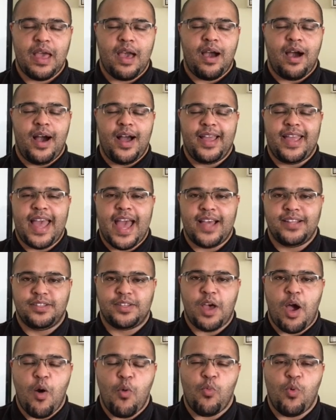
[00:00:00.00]
Hi
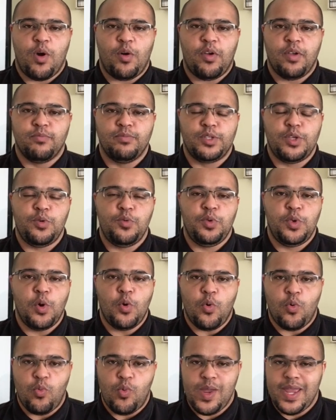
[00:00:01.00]
Cancer, welcome to your
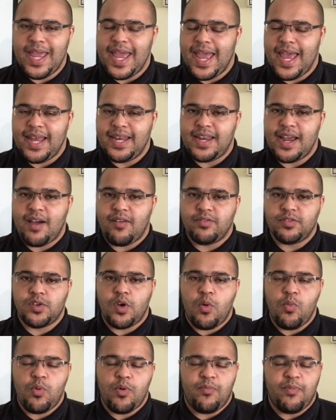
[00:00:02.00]
week ahead
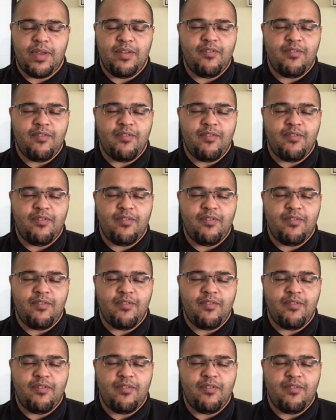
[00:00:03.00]
horoscope with me,